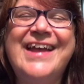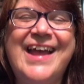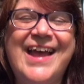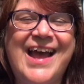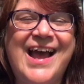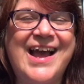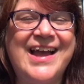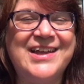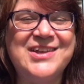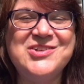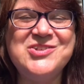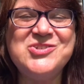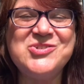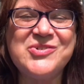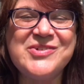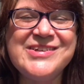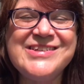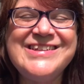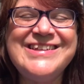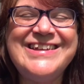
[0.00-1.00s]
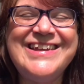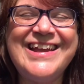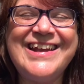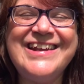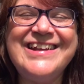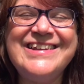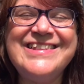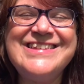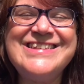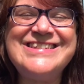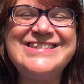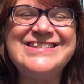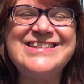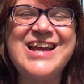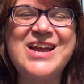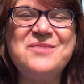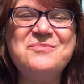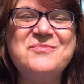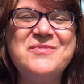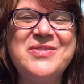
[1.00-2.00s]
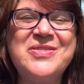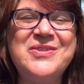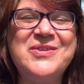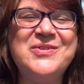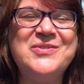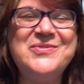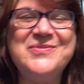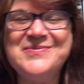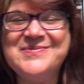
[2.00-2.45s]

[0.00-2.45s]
I enjoy getting this time with you.